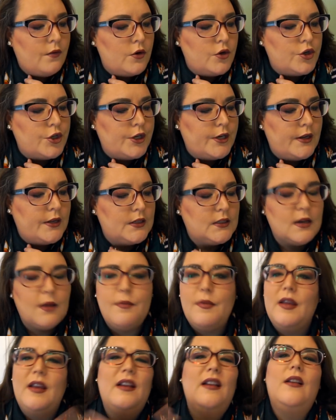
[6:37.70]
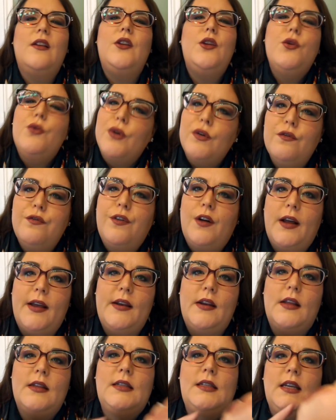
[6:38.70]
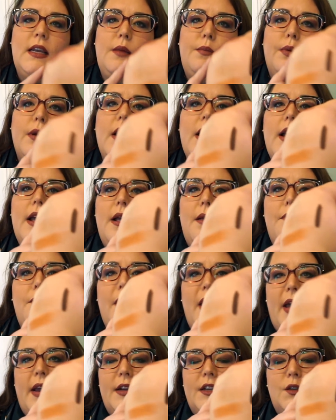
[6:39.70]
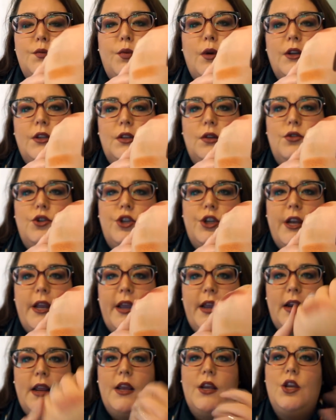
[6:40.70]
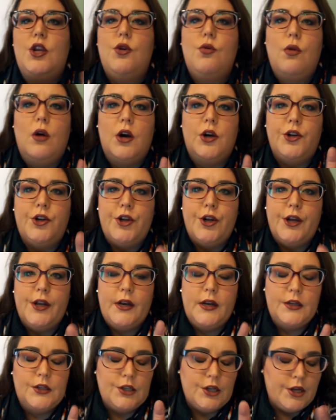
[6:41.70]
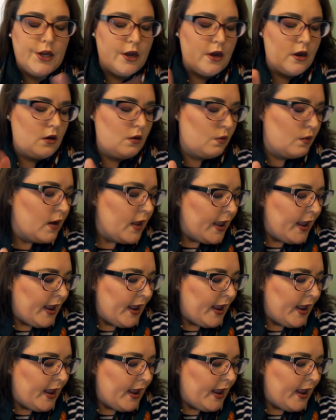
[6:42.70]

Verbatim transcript: version is. I mean, you can find a deep matte espresso shade and you are good to go.